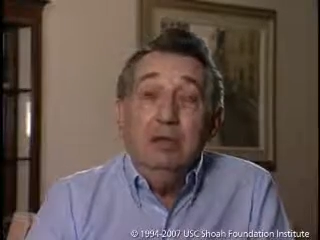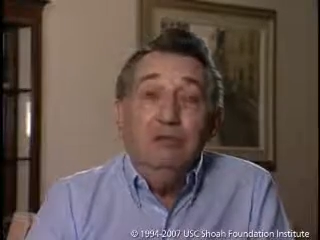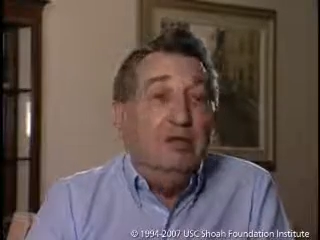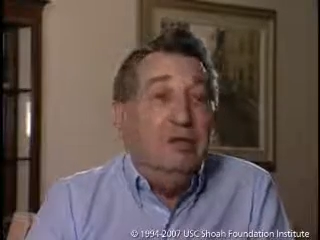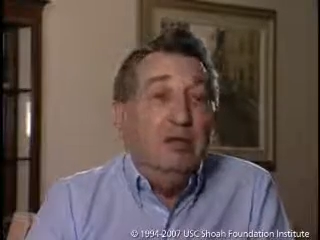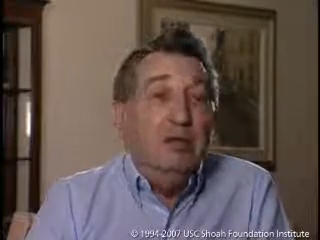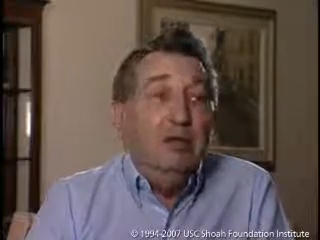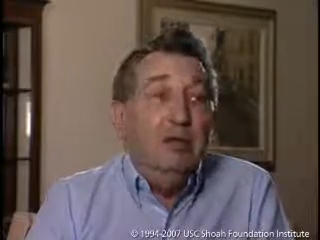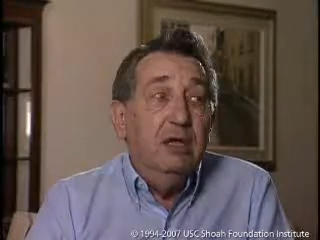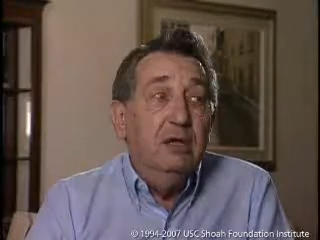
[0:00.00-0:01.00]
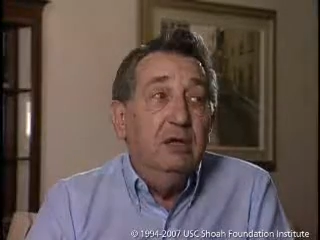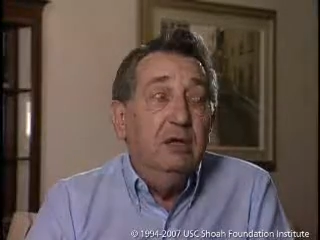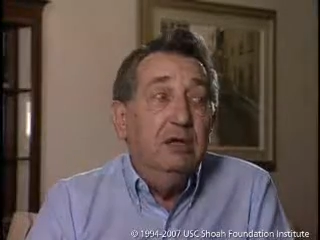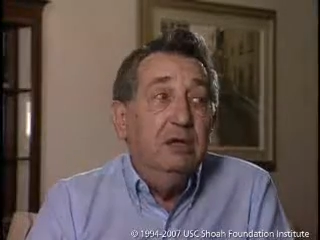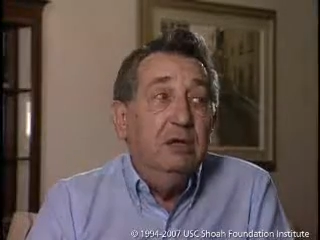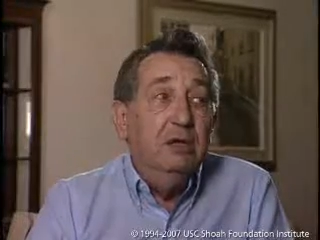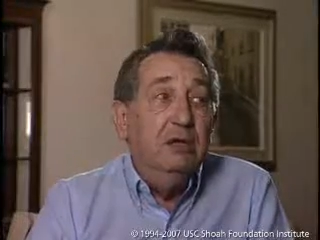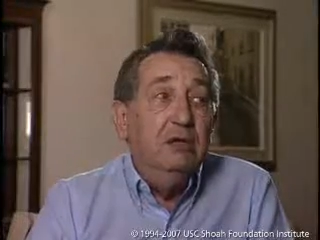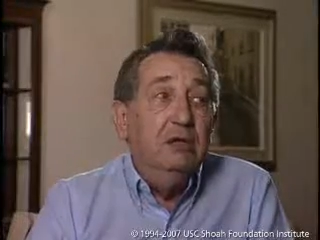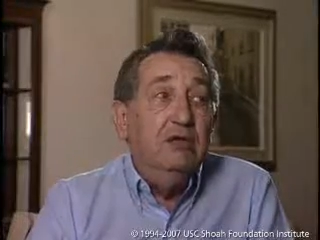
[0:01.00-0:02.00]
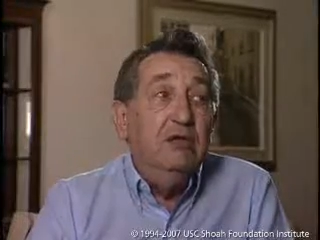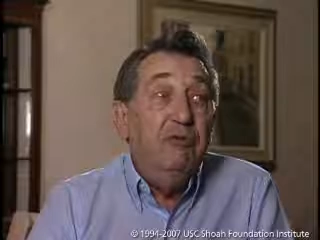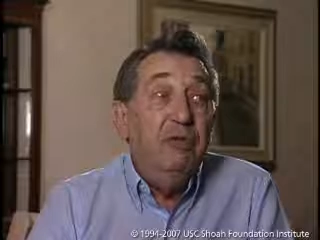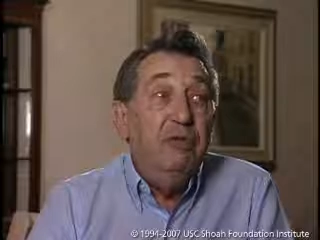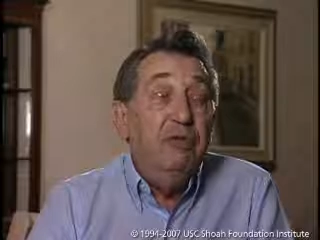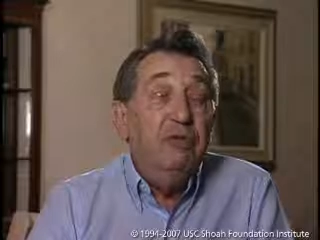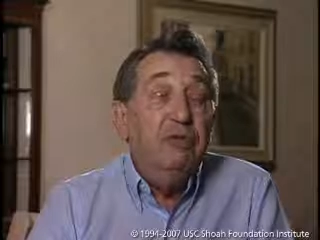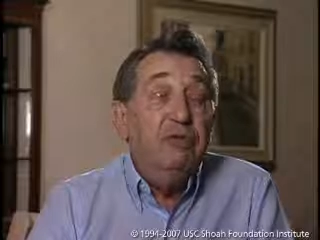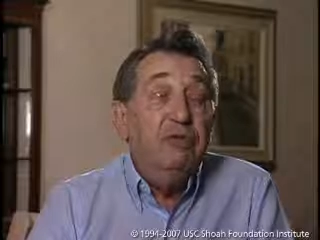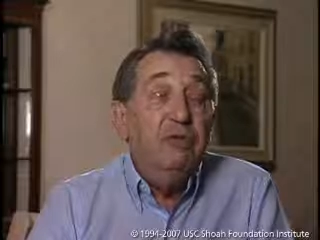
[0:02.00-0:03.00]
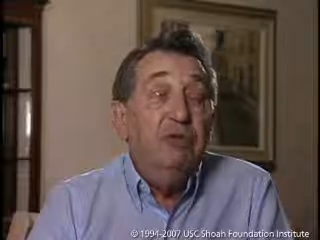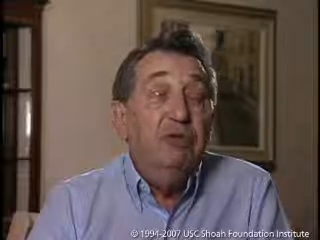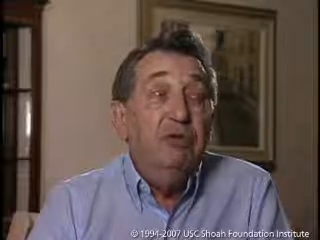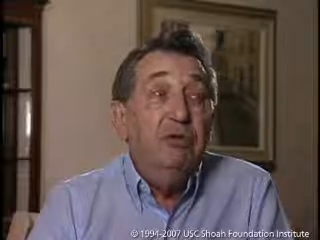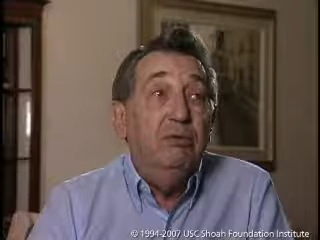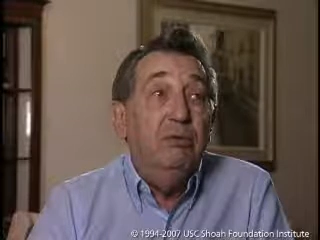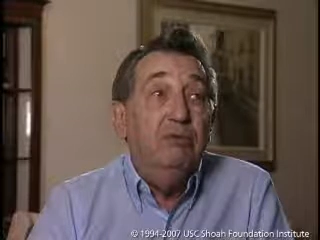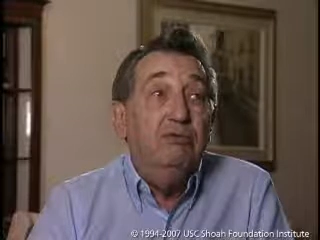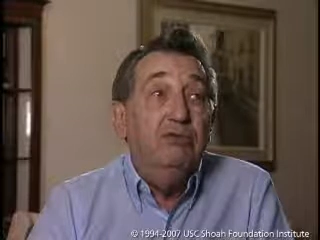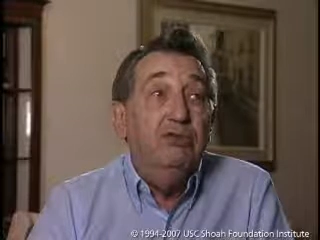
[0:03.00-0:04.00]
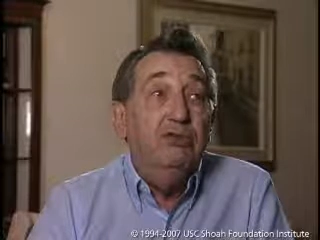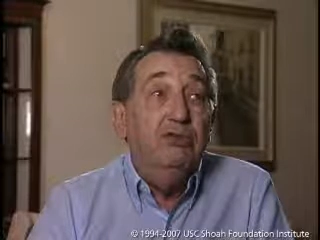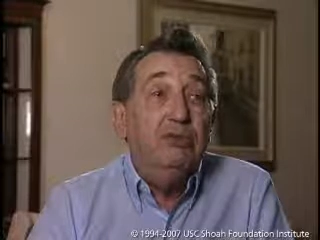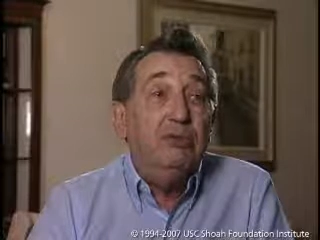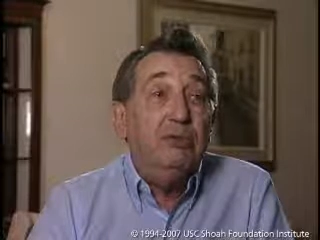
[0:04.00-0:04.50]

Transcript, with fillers: We didn't. We were looking and suddenly we heard Mom's voice.